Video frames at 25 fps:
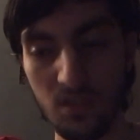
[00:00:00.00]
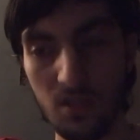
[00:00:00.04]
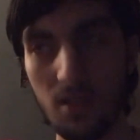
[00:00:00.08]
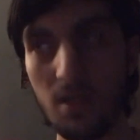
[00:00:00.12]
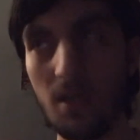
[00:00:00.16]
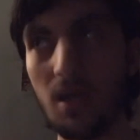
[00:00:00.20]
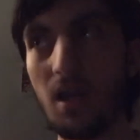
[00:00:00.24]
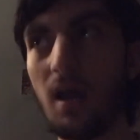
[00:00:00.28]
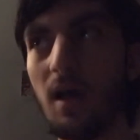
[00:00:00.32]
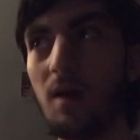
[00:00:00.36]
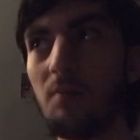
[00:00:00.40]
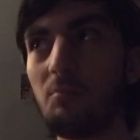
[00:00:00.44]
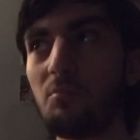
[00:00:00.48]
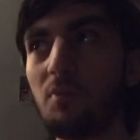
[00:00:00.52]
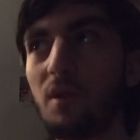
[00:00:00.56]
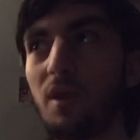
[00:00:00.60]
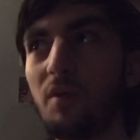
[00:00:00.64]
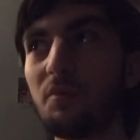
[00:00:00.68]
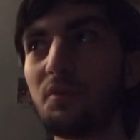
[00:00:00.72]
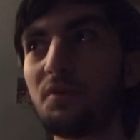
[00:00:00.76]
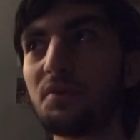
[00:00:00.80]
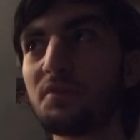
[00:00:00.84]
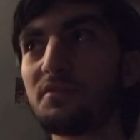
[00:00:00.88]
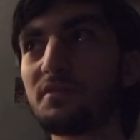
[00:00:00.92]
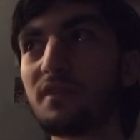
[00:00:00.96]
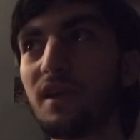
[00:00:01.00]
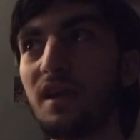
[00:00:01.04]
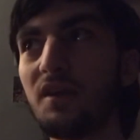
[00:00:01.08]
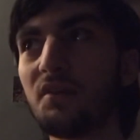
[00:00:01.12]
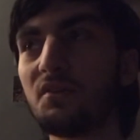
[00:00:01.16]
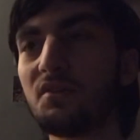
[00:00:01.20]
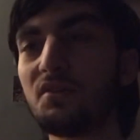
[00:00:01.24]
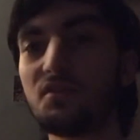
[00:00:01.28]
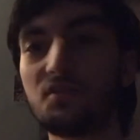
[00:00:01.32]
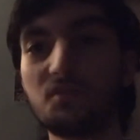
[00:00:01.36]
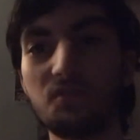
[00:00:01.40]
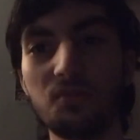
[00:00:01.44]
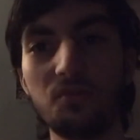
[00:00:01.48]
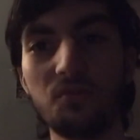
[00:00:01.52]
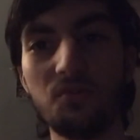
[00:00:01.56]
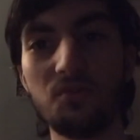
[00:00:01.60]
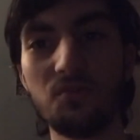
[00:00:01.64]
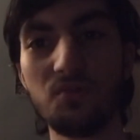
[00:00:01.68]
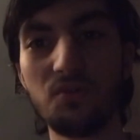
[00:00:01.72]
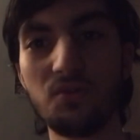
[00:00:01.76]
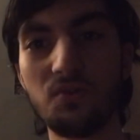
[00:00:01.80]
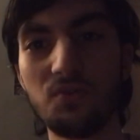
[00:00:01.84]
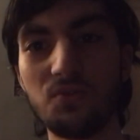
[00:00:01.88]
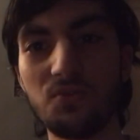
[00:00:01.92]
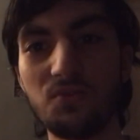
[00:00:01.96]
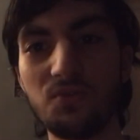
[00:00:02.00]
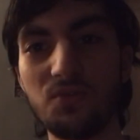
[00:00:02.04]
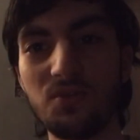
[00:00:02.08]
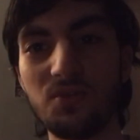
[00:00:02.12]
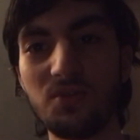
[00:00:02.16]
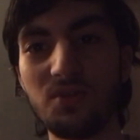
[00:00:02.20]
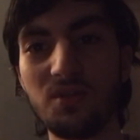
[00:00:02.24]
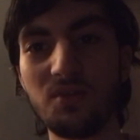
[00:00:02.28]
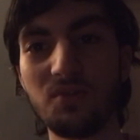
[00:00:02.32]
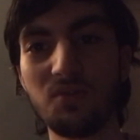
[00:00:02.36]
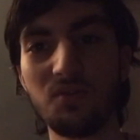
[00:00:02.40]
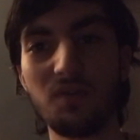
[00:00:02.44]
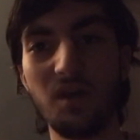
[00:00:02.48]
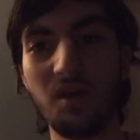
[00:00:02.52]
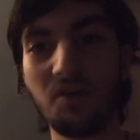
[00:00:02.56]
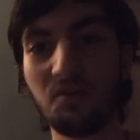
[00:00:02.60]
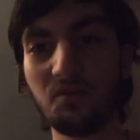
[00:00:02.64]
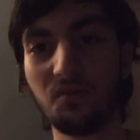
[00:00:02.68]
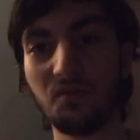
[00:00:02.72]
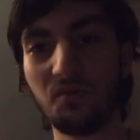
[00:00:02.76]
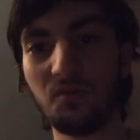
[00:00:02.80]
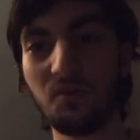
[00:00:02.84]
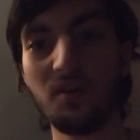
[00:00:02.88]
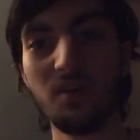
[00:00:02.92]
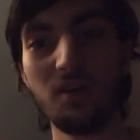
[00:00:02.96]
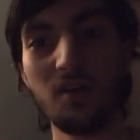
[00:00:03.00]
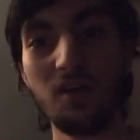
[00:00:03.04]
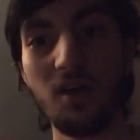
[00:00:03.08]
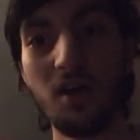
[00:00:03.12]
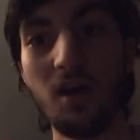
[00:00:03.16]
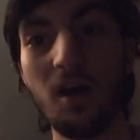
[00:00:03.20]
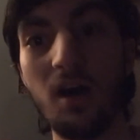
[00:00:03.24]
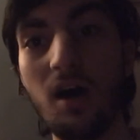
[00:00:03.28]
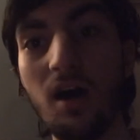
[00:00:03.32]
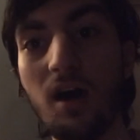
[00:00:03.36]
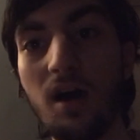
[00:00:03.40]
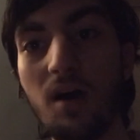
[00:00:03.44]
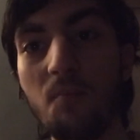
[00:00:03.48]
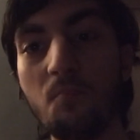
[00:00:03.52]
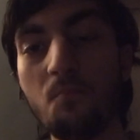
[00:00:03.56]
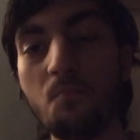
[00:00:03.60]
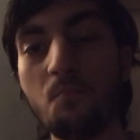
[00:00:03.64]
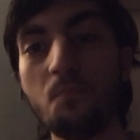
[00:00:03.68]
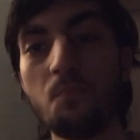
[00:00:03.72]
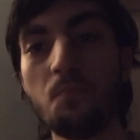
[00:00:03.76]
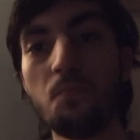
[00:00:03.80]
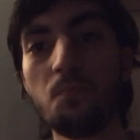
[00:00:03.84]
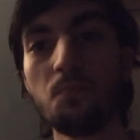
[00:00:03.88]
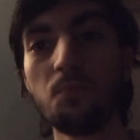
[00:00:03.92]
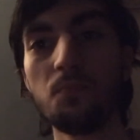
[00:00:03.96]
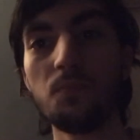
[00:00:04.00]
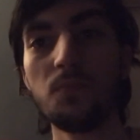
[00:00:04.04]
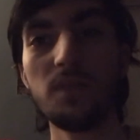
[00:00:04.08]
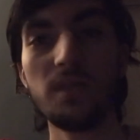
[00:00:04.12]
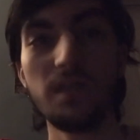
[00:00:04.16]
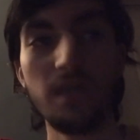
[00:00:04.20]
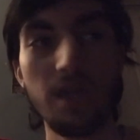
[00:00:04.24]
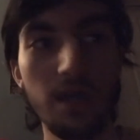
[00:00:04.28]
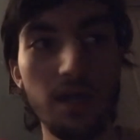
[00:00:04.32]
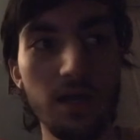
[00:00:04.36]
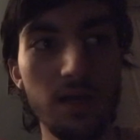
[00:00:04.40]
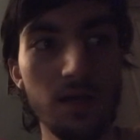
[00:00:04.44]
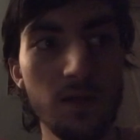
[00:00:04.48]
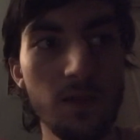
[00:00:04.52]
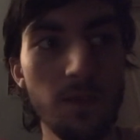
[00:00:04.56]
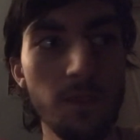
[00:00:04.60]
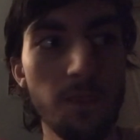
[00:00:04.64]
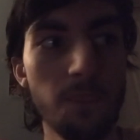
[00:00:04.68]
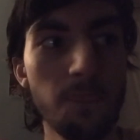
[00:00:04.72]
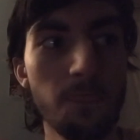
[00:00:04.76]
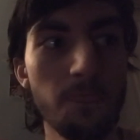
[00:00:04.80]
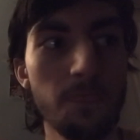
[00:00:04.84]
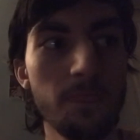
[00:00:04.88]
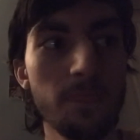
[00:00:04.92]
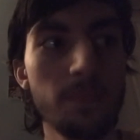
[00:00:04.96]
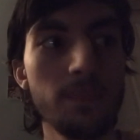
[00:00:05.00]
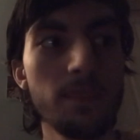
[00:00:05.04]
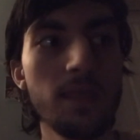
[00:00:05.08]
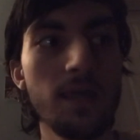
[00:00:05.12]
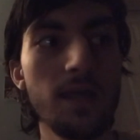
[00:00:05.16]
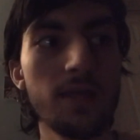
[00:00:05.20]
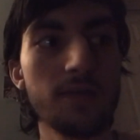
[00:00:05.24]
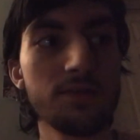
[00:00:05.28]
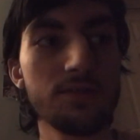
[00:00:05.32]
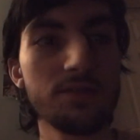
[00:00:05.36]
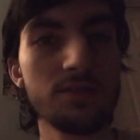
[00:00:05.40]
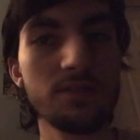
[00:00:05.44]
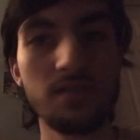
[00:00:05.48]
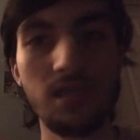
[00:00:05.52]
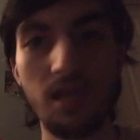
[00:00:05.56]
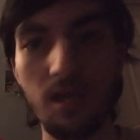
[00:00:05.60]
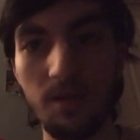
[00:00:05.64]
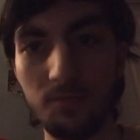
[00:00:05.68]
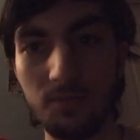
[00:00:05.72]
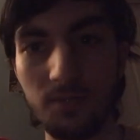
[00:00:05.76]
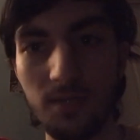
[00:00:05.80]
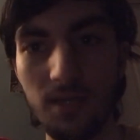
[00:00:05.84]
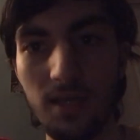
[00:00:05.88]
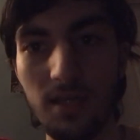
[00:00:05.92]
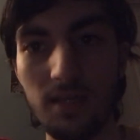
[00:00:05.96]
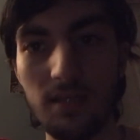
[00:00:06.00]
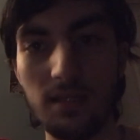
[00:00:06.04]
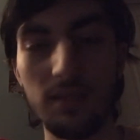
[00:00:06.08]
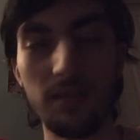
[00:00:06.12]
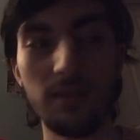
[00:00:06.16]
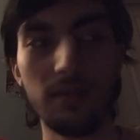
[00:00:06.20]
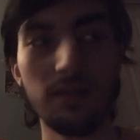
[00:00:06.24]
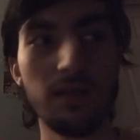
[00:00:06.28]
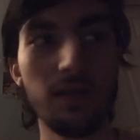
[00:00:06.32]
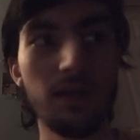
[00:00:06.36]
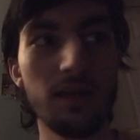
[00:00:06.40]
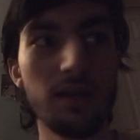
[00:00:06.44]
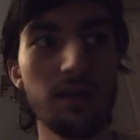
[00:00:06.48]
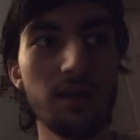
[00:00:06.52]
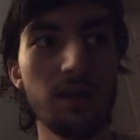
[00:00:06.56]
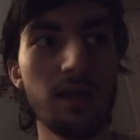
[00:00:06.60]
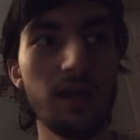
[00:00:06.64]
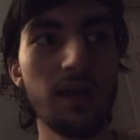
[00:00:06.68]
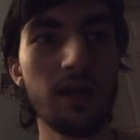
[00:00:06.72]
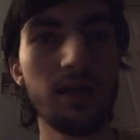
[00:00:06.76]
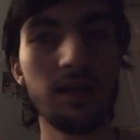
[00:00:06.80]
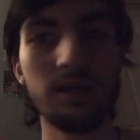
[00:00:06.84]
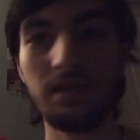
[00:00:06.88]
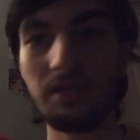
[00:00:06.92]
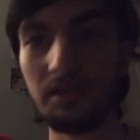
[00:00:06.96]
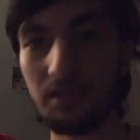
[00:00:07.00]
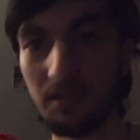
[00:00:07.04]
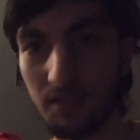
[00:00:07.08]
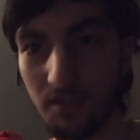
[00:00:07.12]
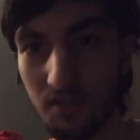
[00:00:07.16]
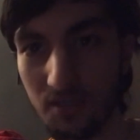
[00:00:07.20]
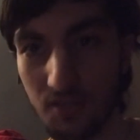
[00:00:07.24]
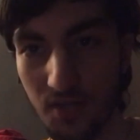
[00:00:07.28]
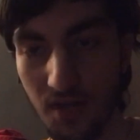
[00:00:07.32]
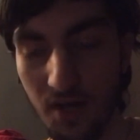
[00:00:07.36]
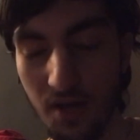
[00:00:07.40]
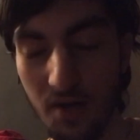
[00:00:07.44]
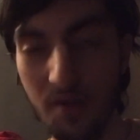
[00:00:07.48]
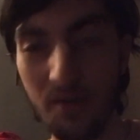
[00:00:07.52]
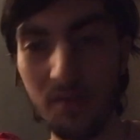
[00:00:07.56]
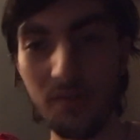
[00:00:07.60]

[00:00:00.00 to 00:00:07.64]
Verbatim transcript: I'm probably gonna title this too this reschedule um yeah that's the update that I needed to share